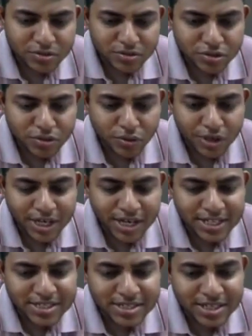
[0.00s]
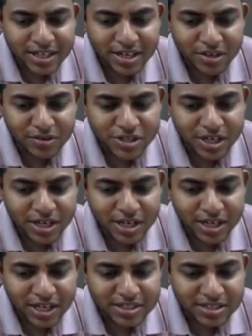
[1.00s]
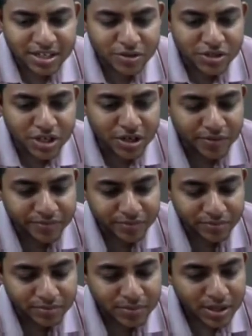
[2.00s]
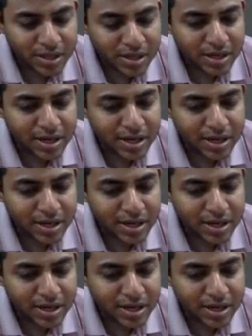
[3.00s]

is to scrutinize the inclusion and exclusion of